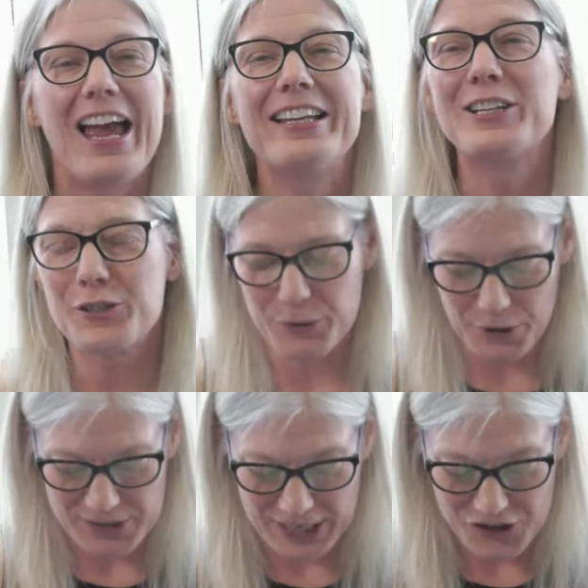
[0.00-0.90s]
And here's a
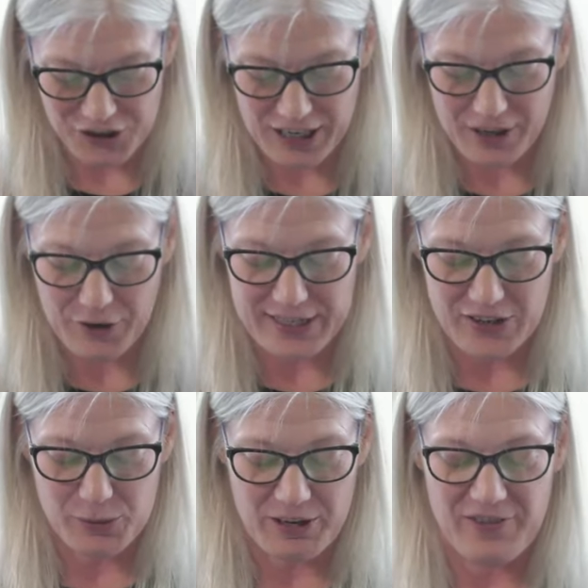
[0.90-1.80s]
quotation that goes
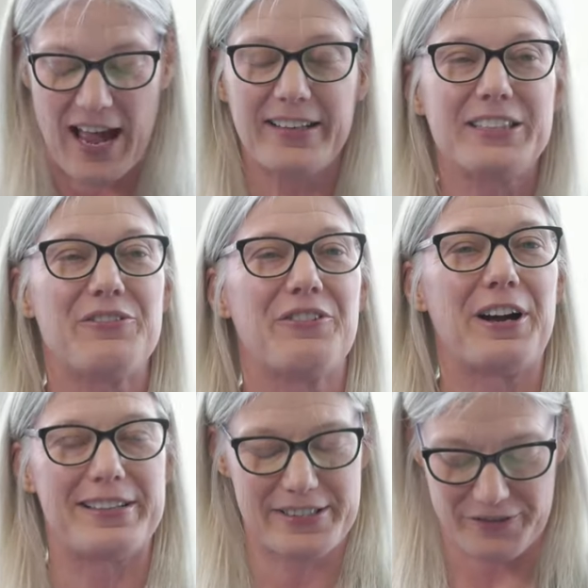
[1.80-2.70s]
out to my faculty
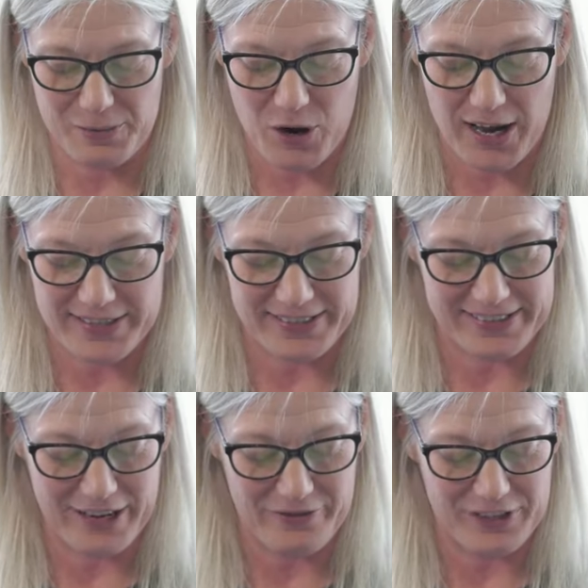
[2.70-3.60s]
friends from
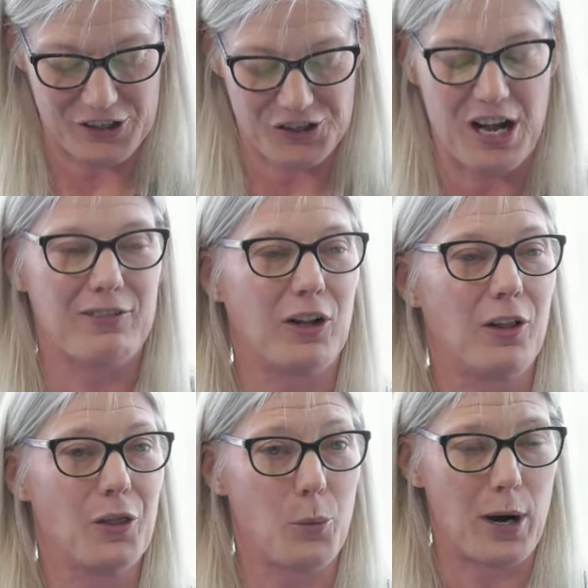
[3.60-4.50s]
Austen's unfinished
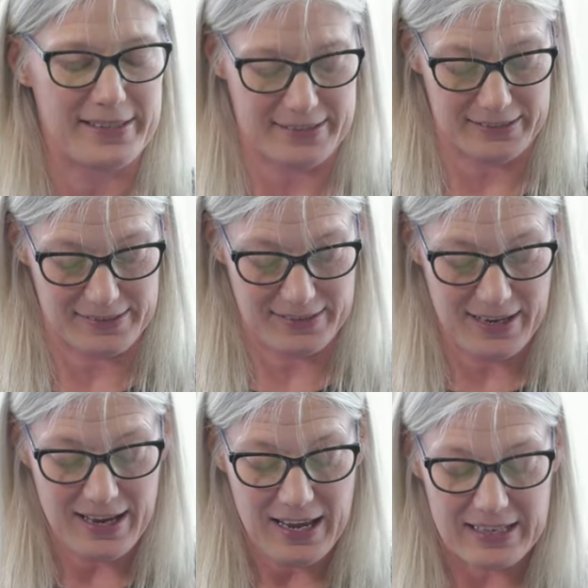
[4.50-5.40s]
novel, The Watsons.
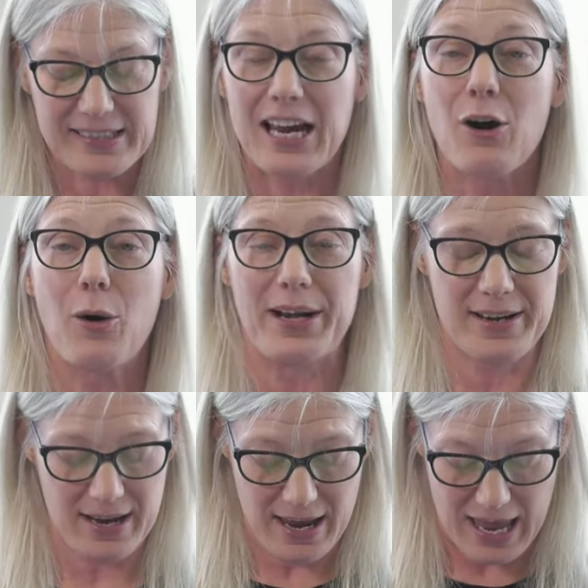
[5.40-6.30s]
Its
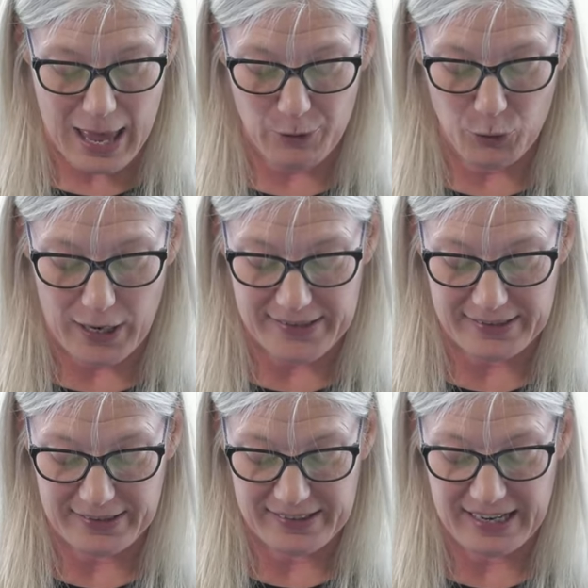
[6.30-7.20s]
heroine, Emma
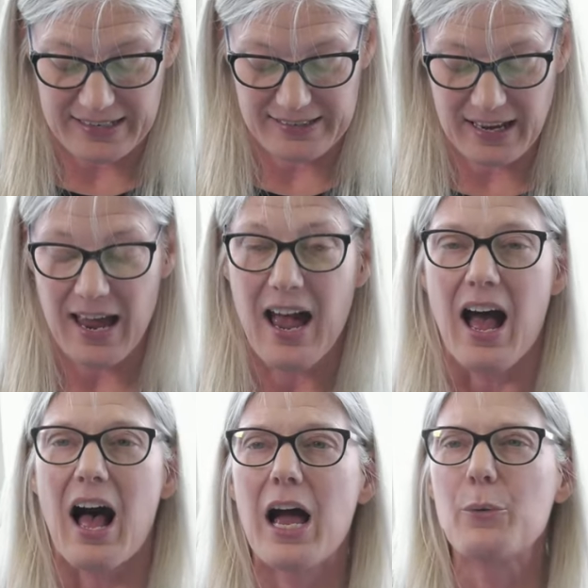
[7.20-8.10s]
Watson, says,
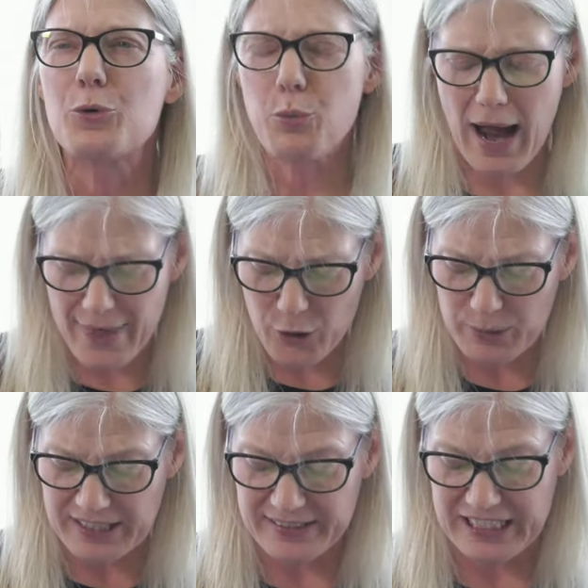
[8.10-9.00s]
"I would rather
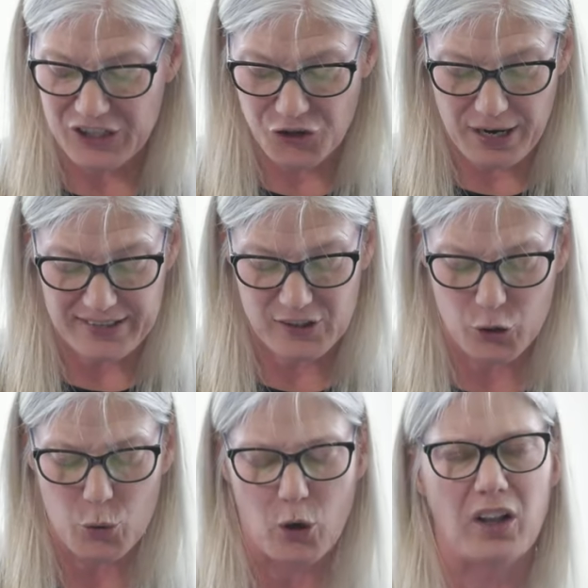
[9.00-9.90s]
be a teacher at
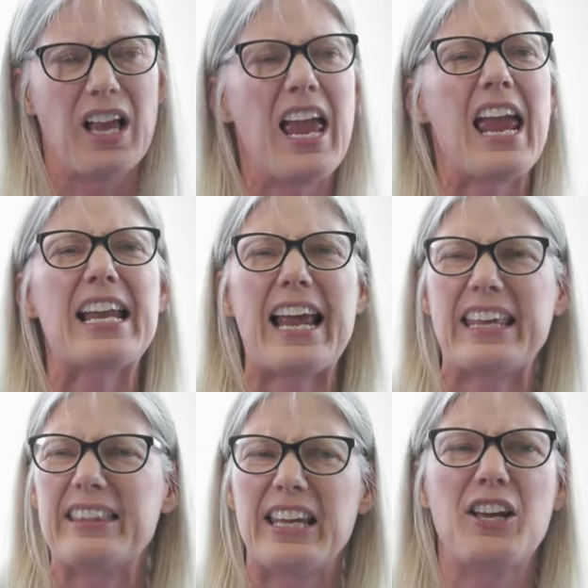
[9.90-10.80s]
school, and I
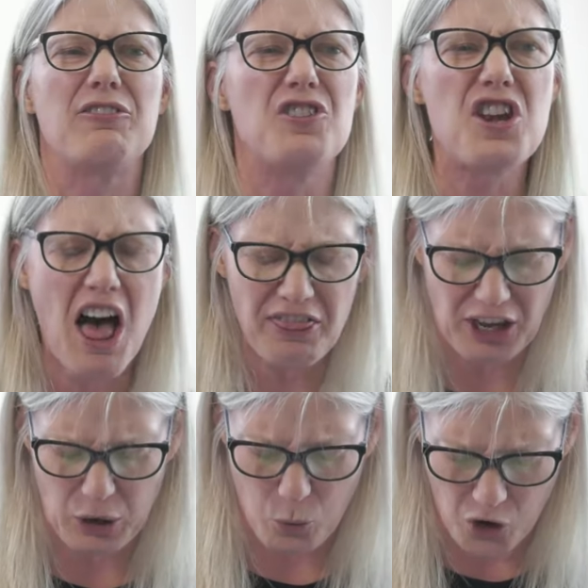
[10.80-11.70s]
can think of
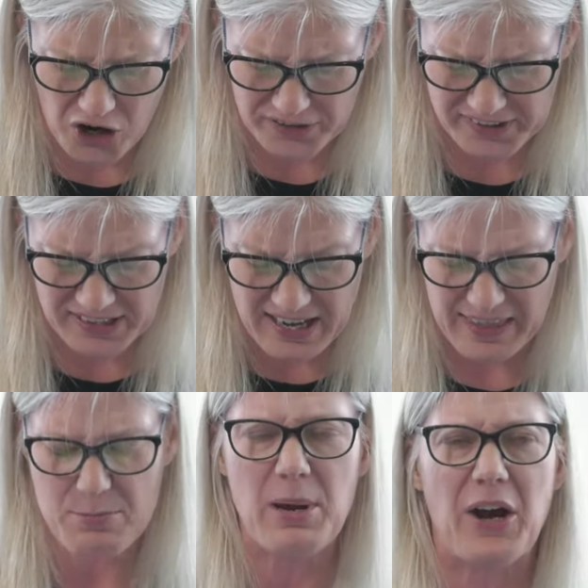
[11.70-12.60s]
nothing worse
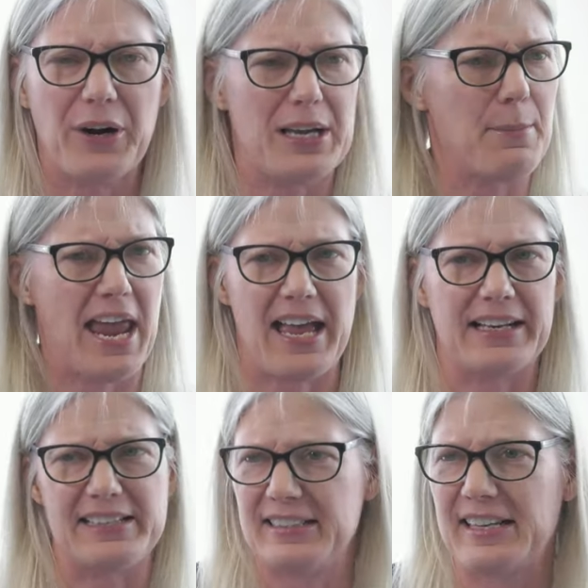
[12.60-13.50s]
than marry a man
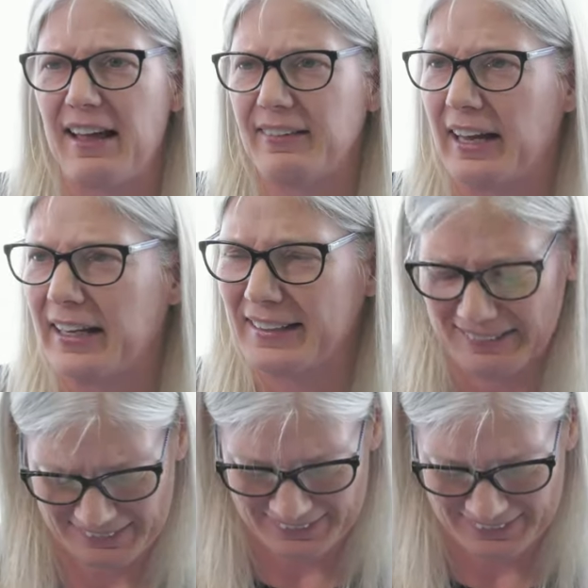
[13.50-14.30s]
I did not like."